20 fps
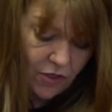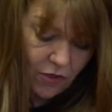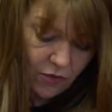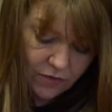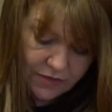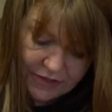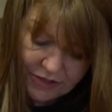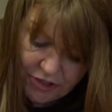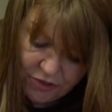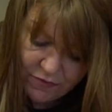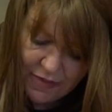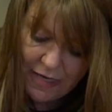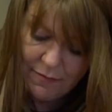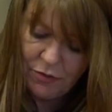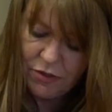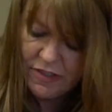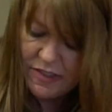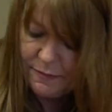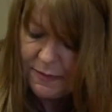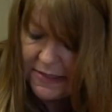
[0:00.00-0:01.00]
holding your
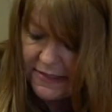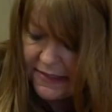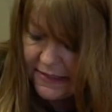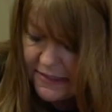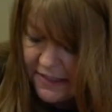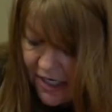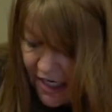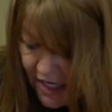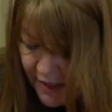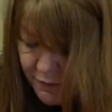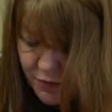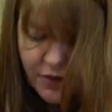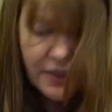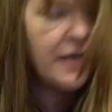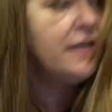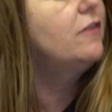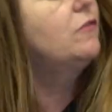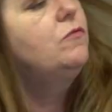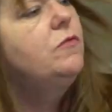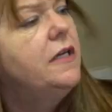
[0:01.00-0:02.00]
rabbit, you're spending time, you're
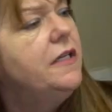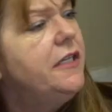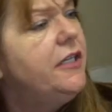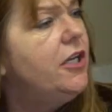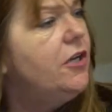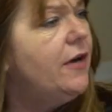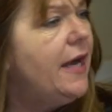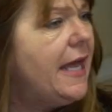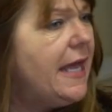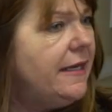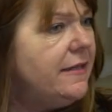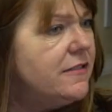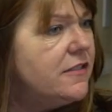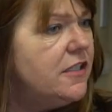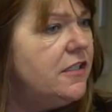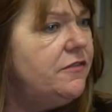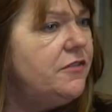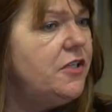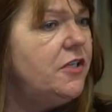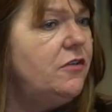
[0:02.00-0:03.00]
kind of running your hands
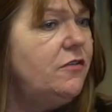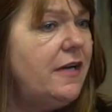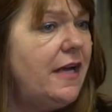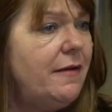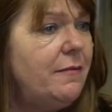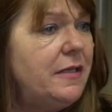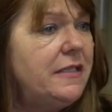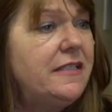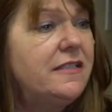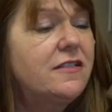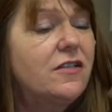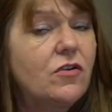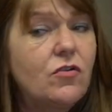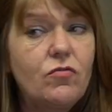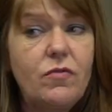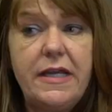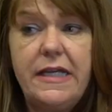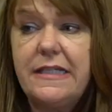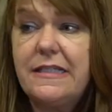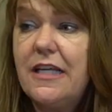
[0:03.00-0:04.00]
over your rabbit. It's a
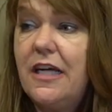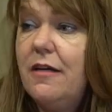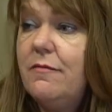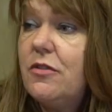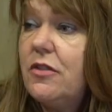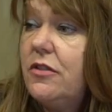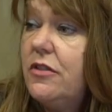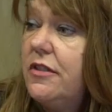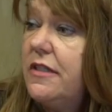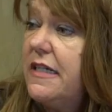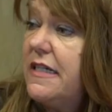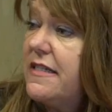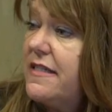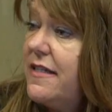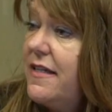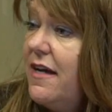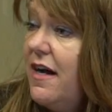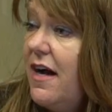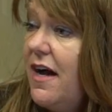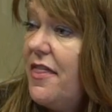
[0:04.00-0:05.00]
great time to look and
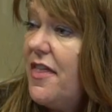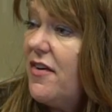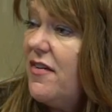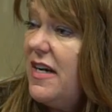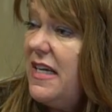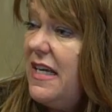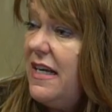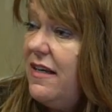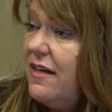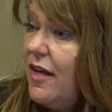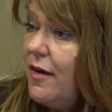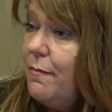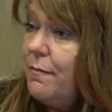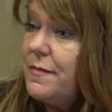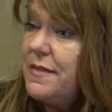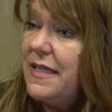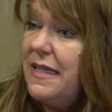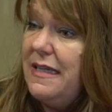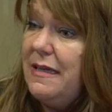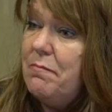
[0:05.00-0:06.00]
see, are there any
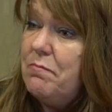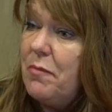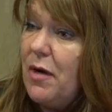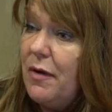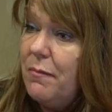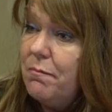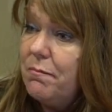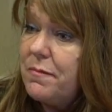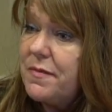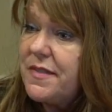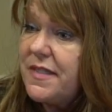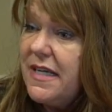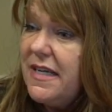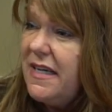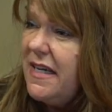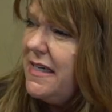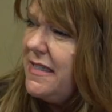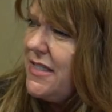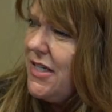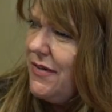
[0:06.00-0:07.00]
lumps, any bumps?
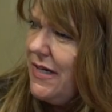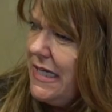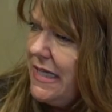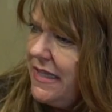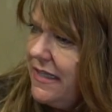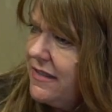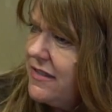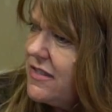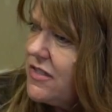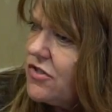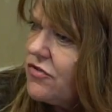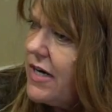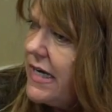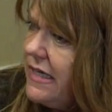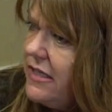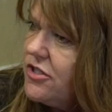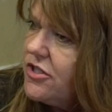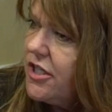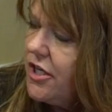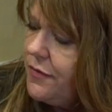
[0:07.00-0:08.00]
Is there anything
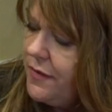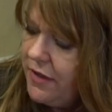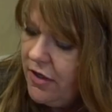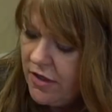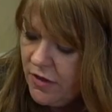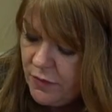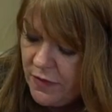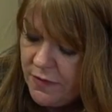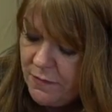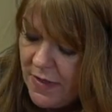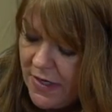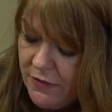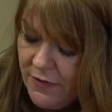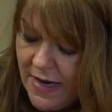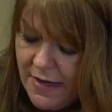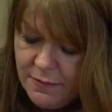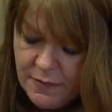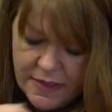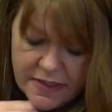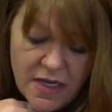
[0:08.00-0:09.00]
strange going on with my
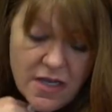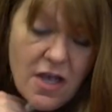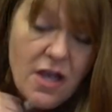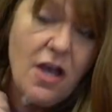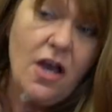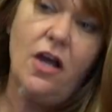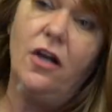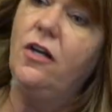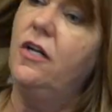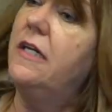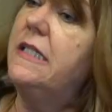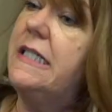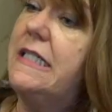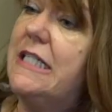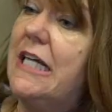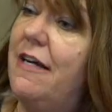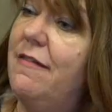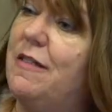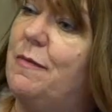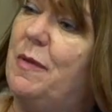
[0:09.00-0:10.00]
rabbit? A lot of
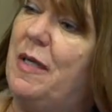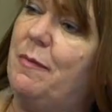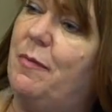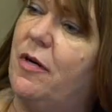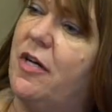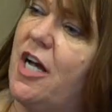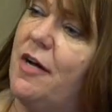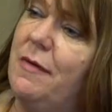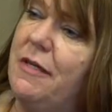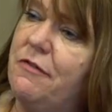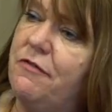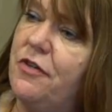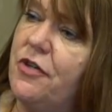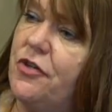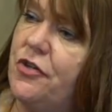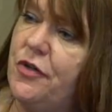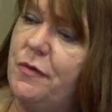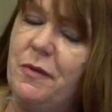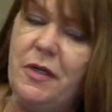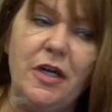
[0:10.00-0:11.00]
times people come in for
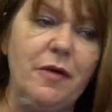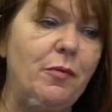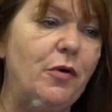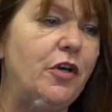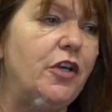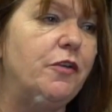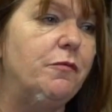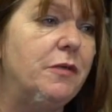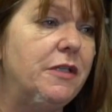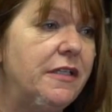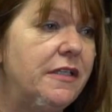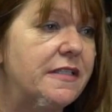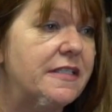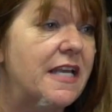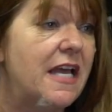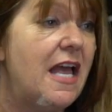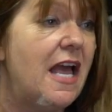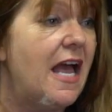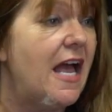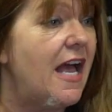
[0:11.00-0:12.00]
grooming appointments,
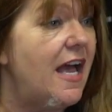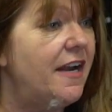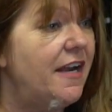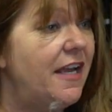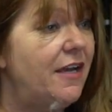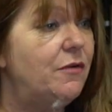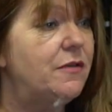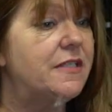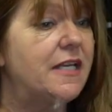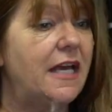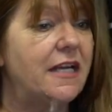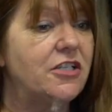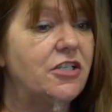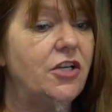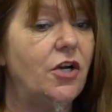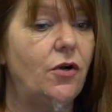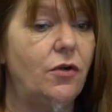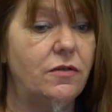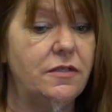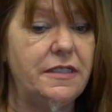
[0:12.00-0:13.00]
and I was actually
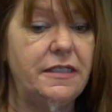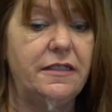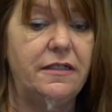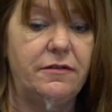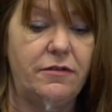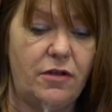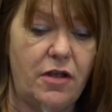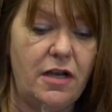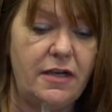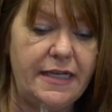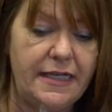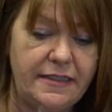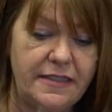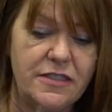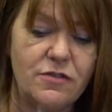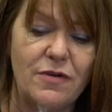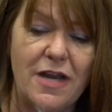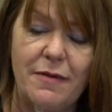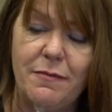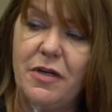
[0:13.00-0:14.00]
holding a
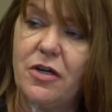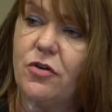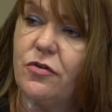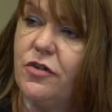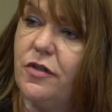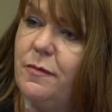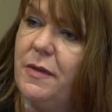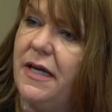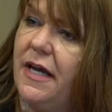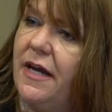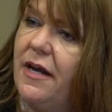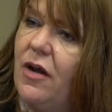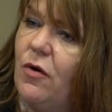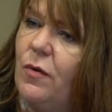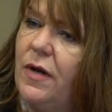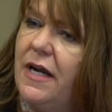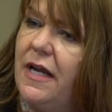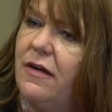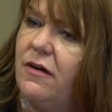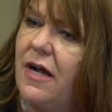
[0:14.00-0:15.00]
lady's rabbit grooming, and
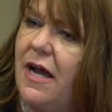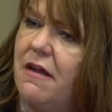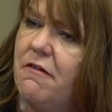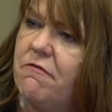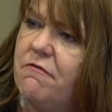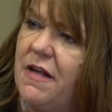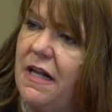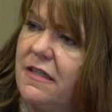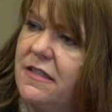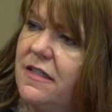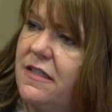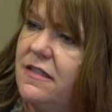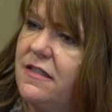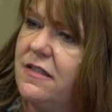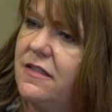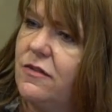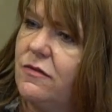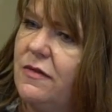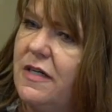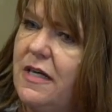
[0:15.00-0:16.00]
when I felt under
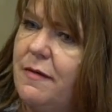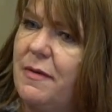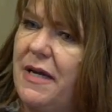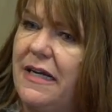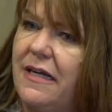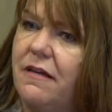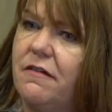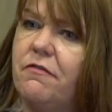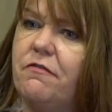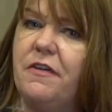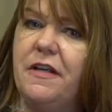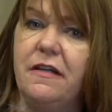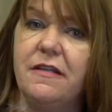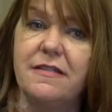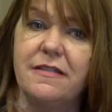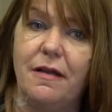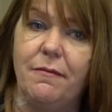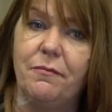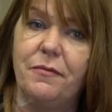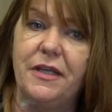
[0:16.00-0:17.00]
the rib, I could feel
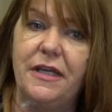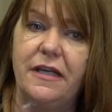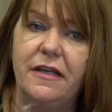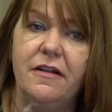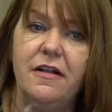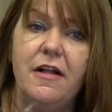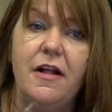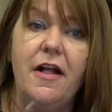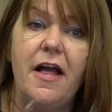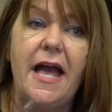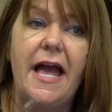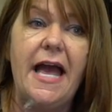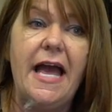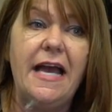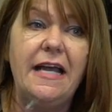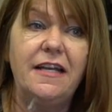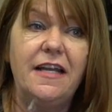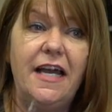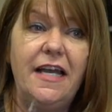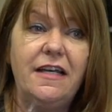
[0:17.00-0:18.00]
something,
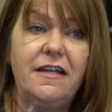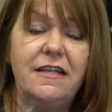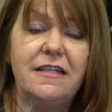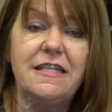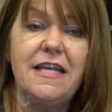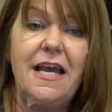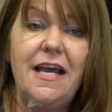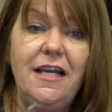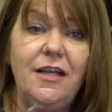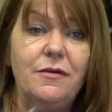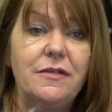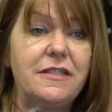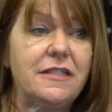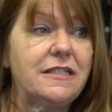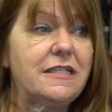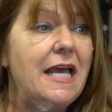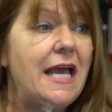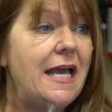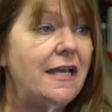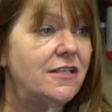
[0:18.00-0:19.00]
and I could tell it was
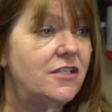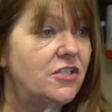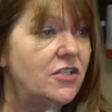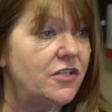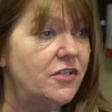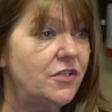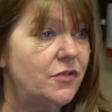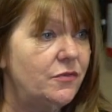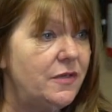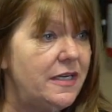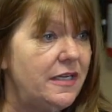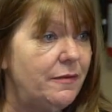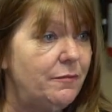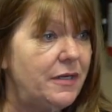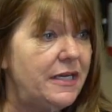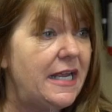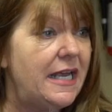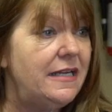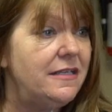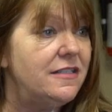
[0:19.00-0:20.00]
attached to the rib.
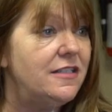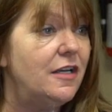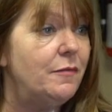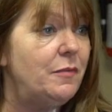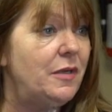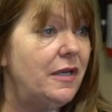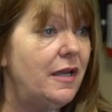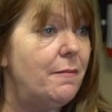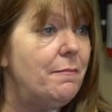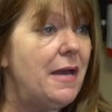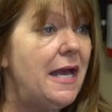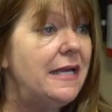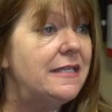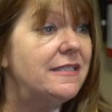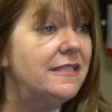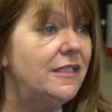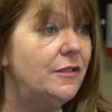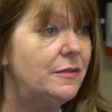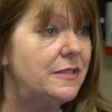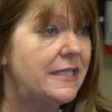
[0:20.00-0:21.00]
It ended up being a mass,
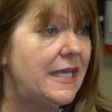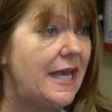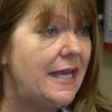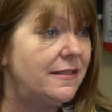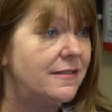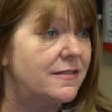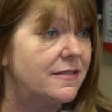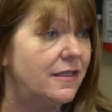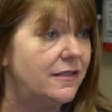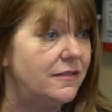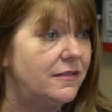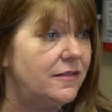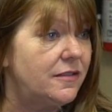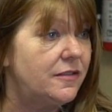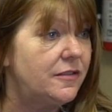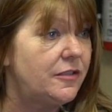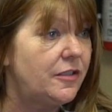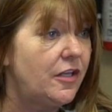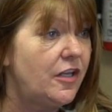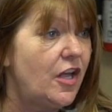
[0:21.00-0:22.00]
and it was cancer.
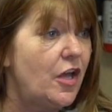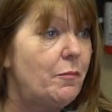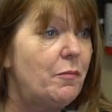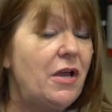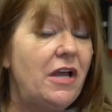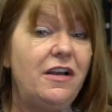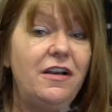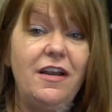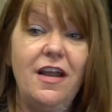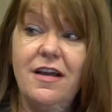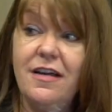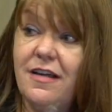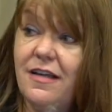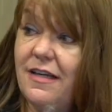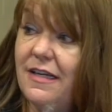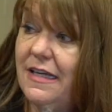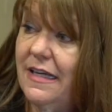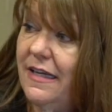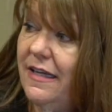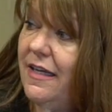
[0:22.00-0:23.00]
But
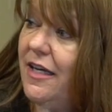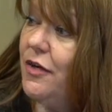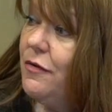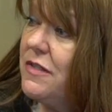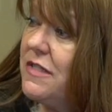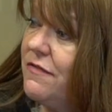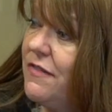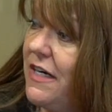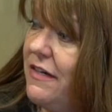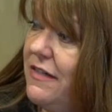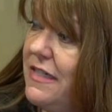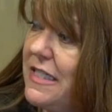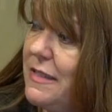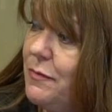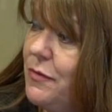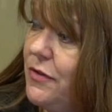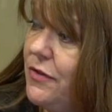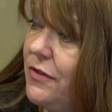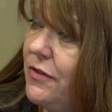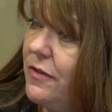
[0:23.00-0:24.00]
luckily, it was very
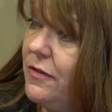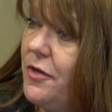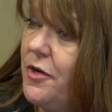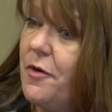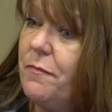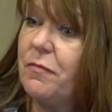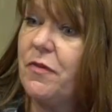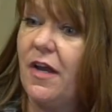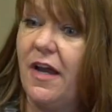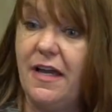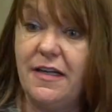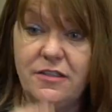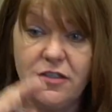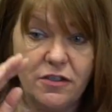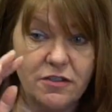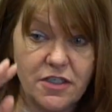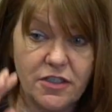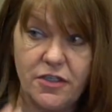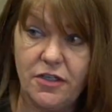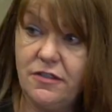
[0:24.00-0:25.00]
small. I
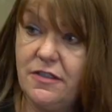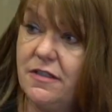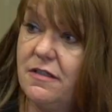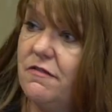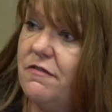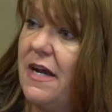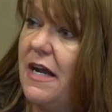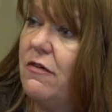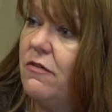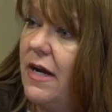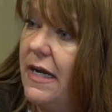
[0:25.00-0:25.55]
told her, go to the vet